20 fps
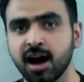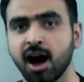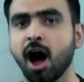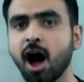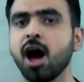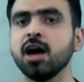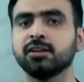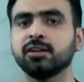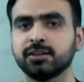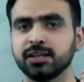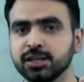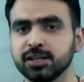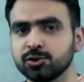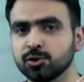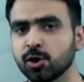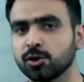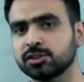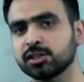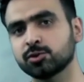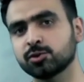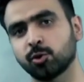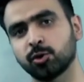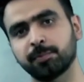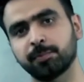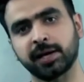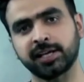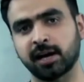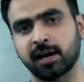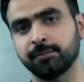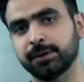are resources owned by
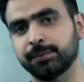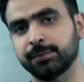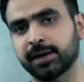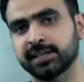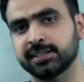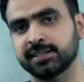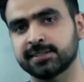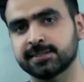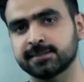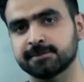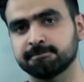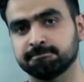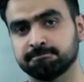Yummy Bites.